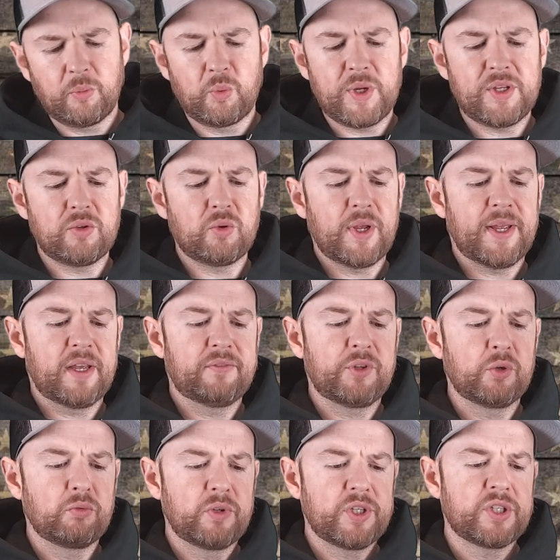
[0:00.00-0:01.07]
we do have
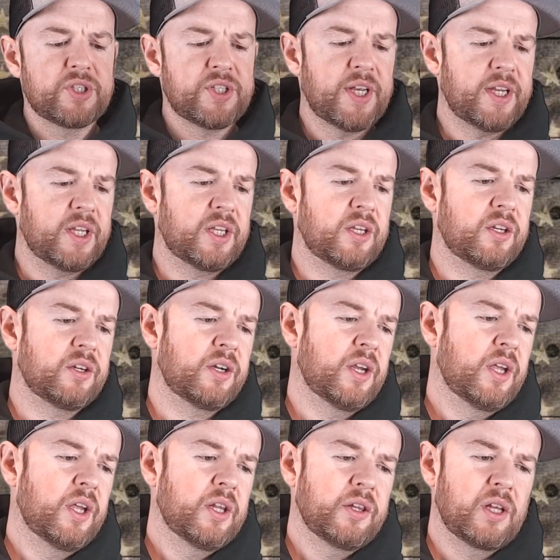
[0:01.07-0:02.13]
the rear sight here,
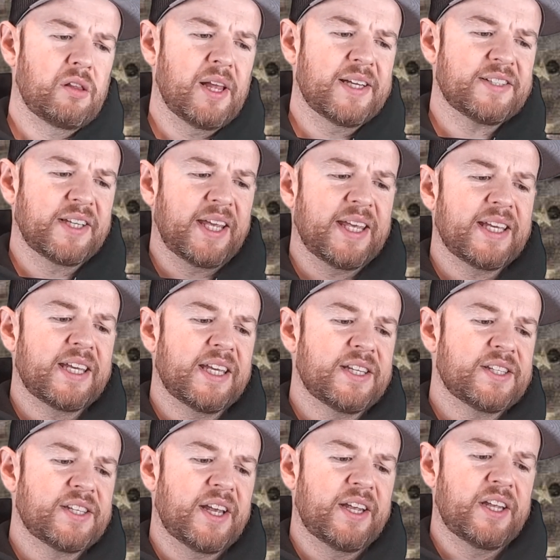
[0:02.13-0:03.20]
the classic AK
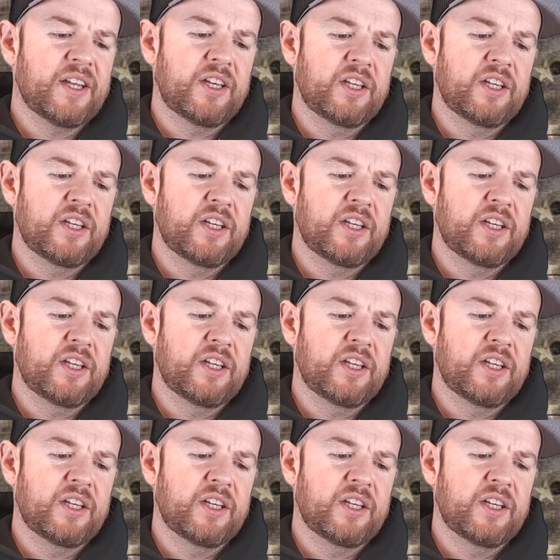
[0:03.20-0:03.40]
sight.